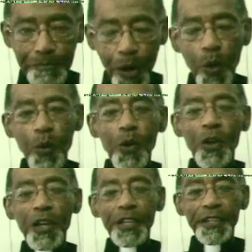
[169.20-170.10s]

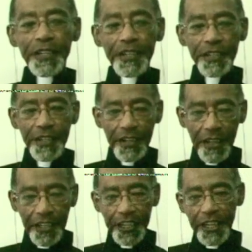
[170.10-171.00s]
Born
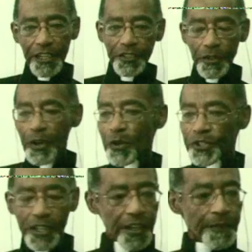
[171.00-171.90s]
Again. So
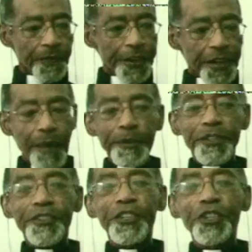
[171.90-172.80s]
those are
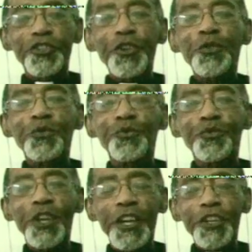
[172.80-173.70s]
coming
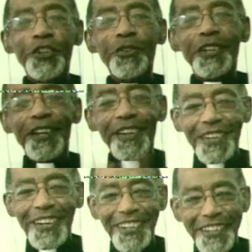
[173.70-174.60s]
soon to a
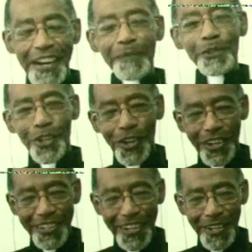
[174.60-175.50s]

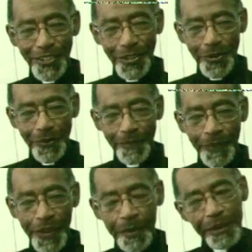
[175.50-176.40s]
neighborhood near you.
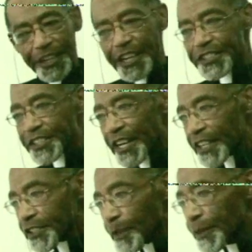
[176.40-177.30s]
But again,
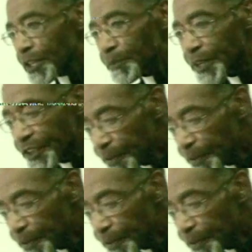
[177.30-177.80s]
today is going to be a little bit